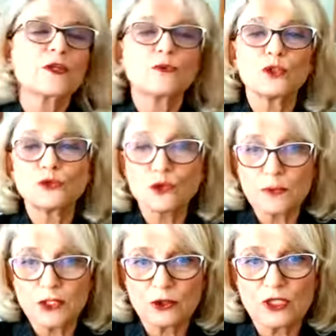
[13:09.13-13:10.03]
What would
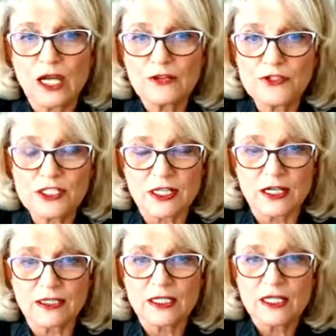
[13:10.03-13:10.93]
be your
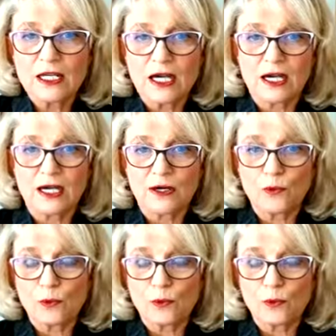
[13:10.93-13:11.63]
lifestyle? Uh,